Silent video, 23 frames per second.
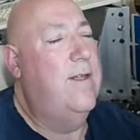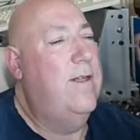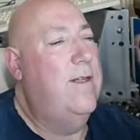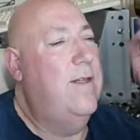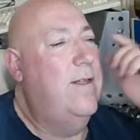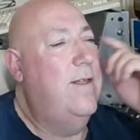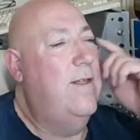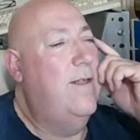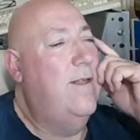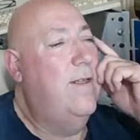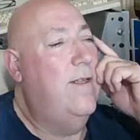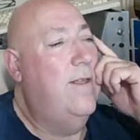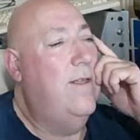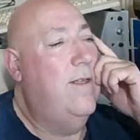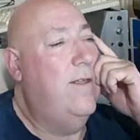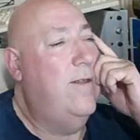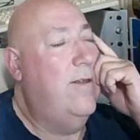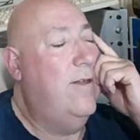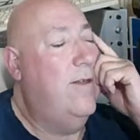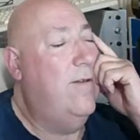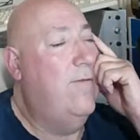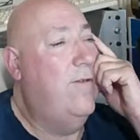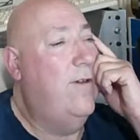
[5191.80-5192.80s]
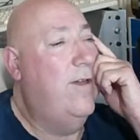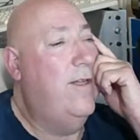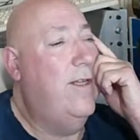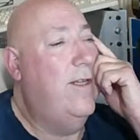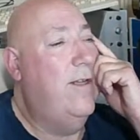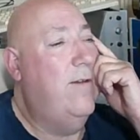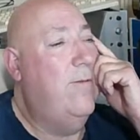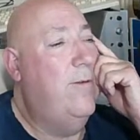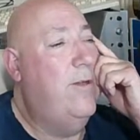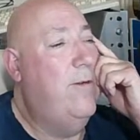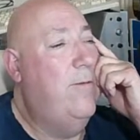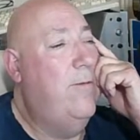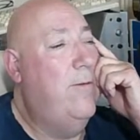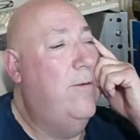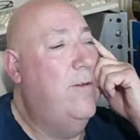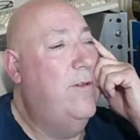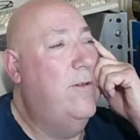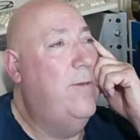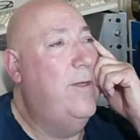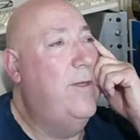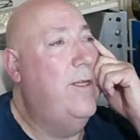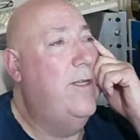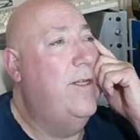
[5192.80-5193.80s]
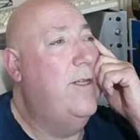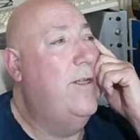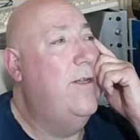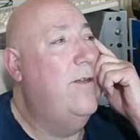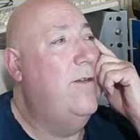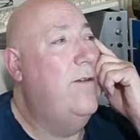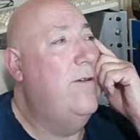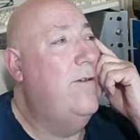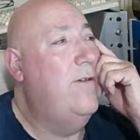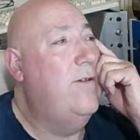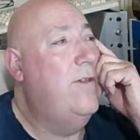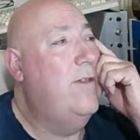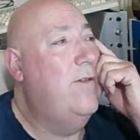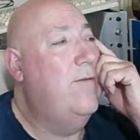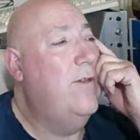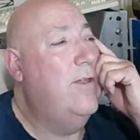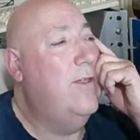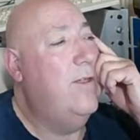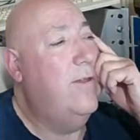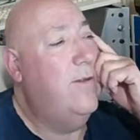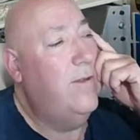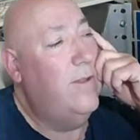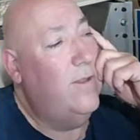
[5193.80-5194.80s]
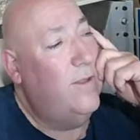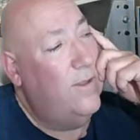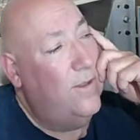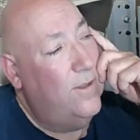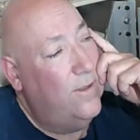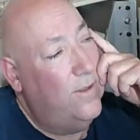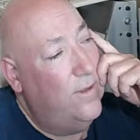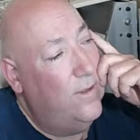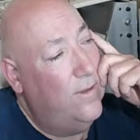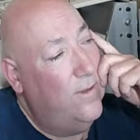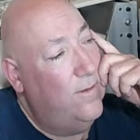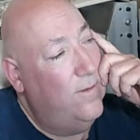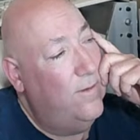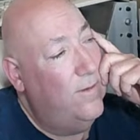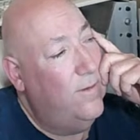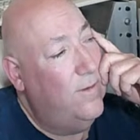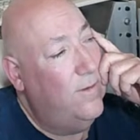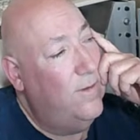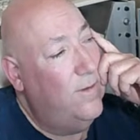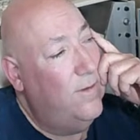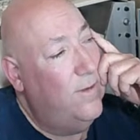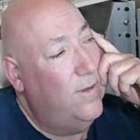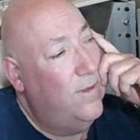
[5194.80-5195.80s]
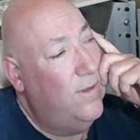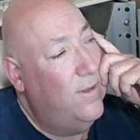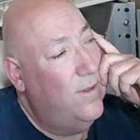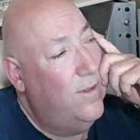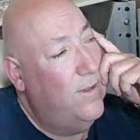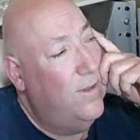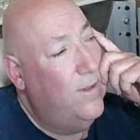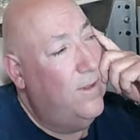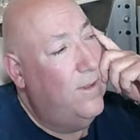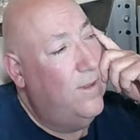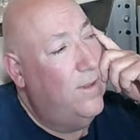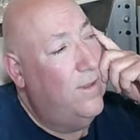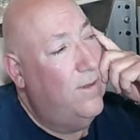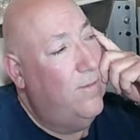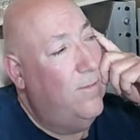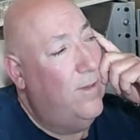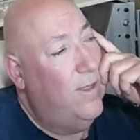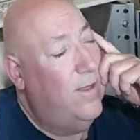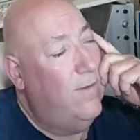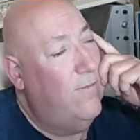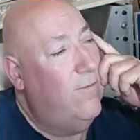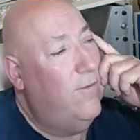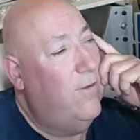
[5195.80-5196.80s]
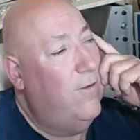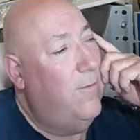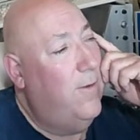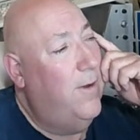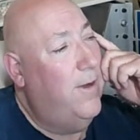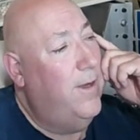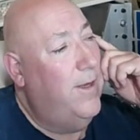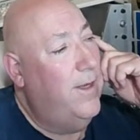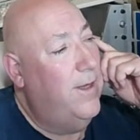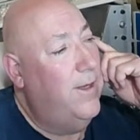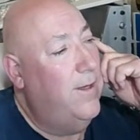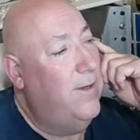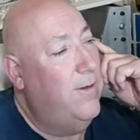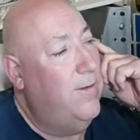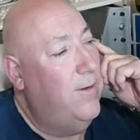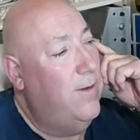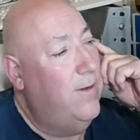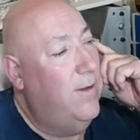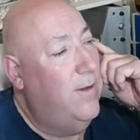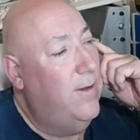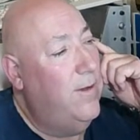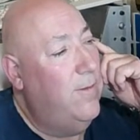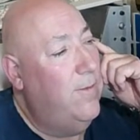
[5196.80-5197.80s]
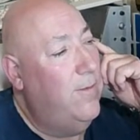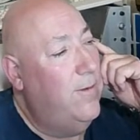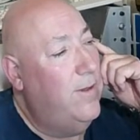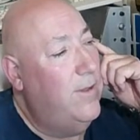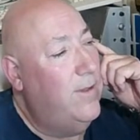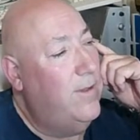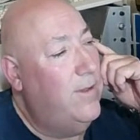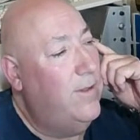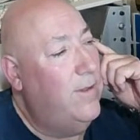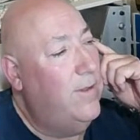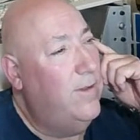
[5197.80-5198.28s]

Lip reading: I can find out which one's being used if I go into Platform IO libraries